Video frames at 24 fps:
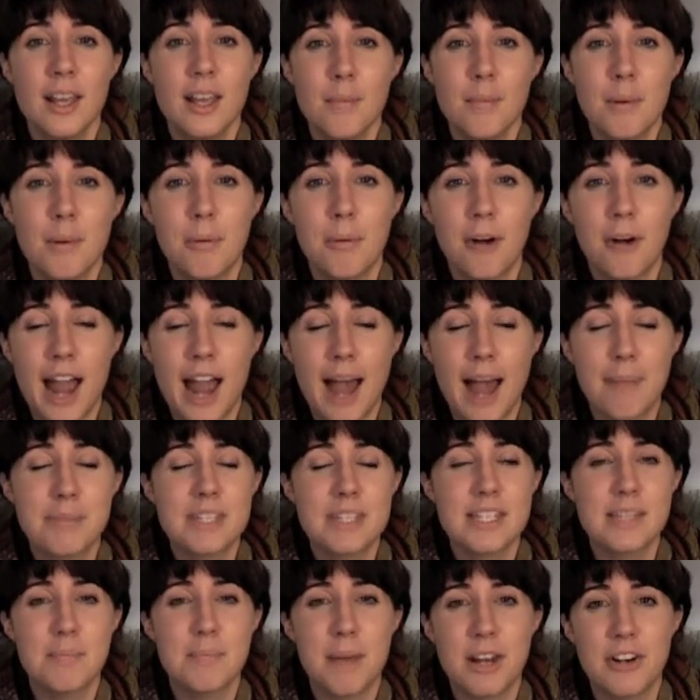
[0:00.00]
but perhaps
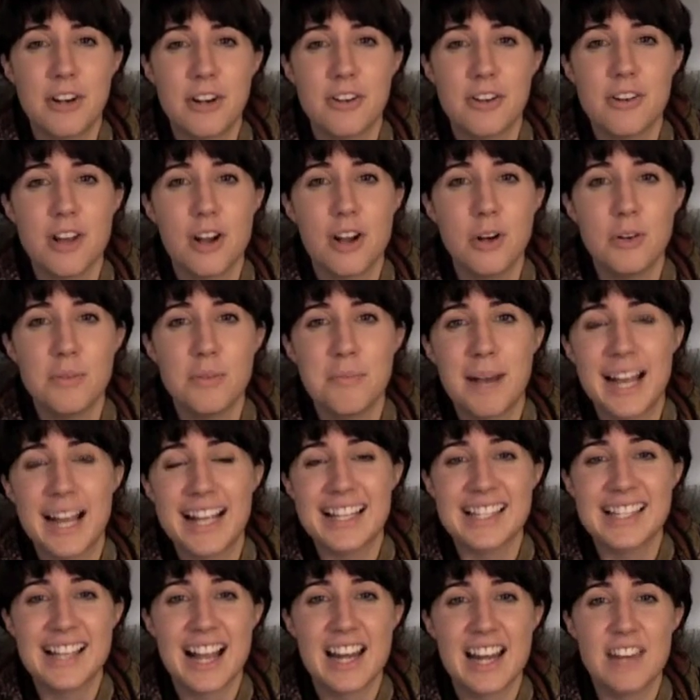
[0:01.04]
is better known by
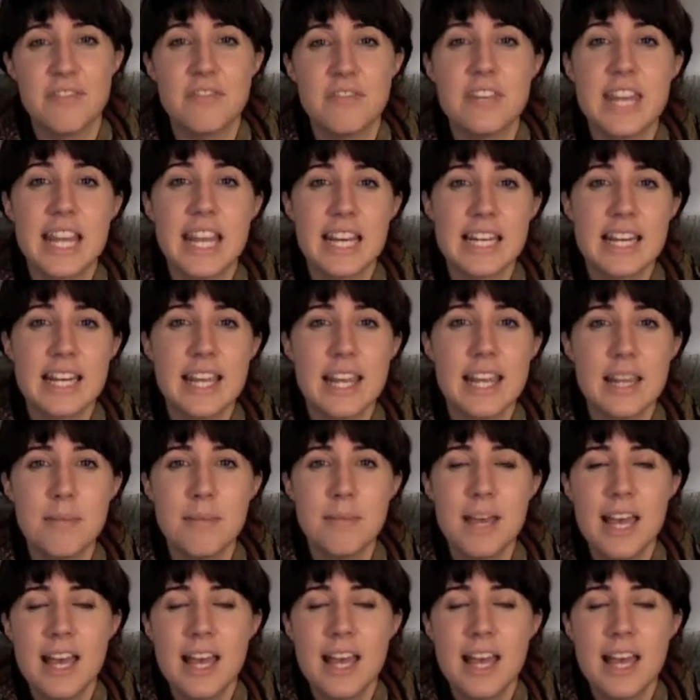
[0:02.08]
its kind of nickname,